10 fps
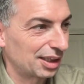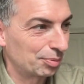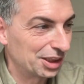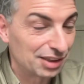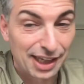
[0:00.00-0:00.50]
I
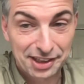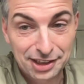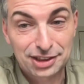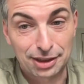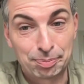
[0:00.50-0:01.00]
mean, I
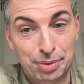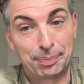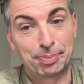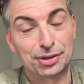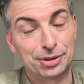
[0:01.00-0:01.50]
think some
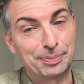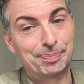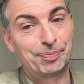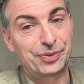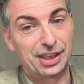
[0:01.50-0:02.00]

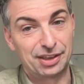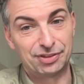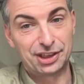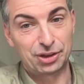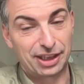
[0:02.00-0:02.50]
people in the
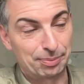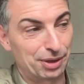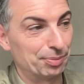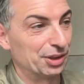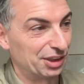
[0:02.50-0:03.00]
video game
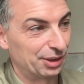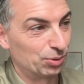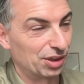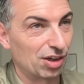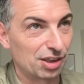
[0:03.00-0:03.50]
community
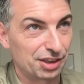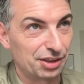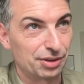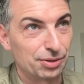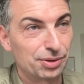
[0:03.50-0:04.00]
would
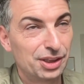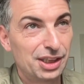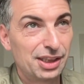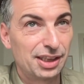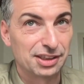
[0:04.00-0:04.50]
argue,
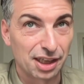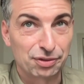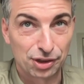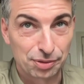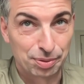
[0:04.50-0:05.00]
as I've
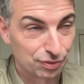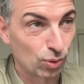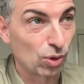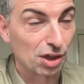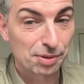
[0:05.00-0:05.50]
heard
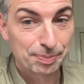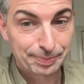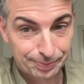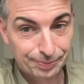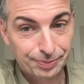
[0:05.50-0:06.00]
before,
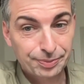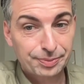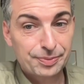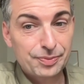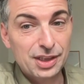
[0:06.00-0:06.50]

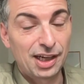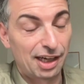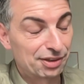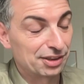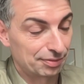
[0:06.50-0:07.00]

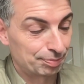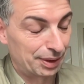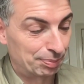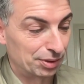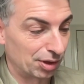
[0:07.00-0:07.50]
I've heard
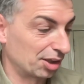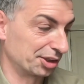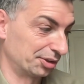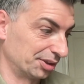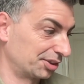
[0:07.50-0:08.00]
people
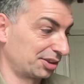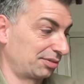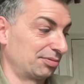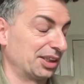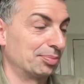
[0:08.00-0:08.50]
argue
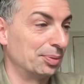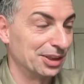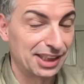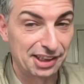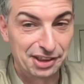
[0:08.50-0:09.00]
this like maybe
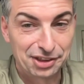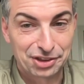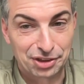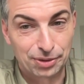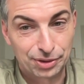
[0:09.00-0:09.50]
ten years
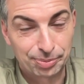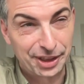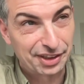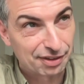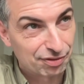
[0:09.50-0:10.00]
ago to
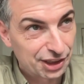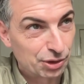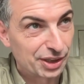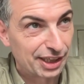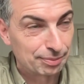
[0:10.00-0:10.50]
me, that
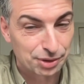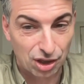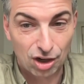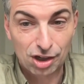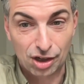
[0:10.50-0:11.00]
video games
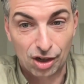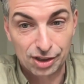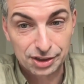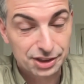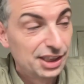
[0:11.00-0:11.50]
are
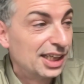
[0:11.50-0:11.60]
art.